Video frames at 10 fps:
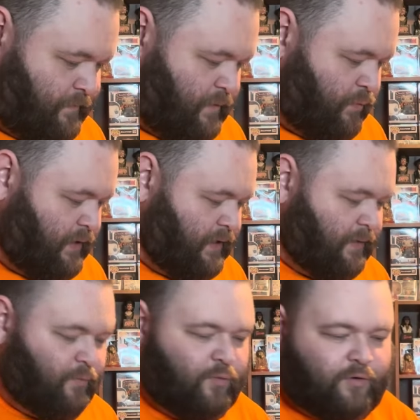We
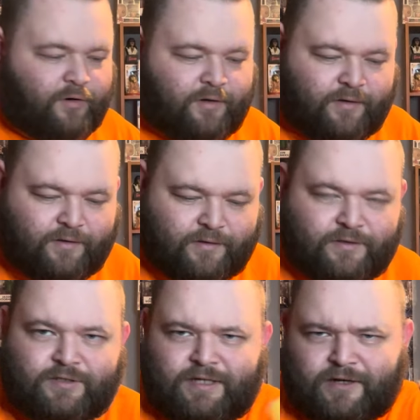got more
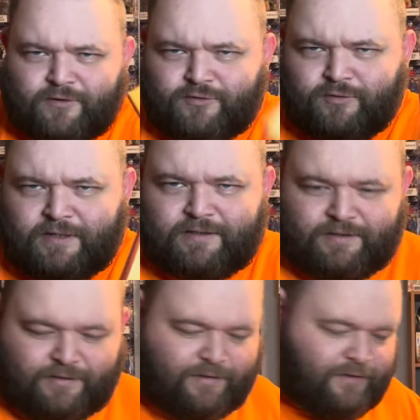sticker treats.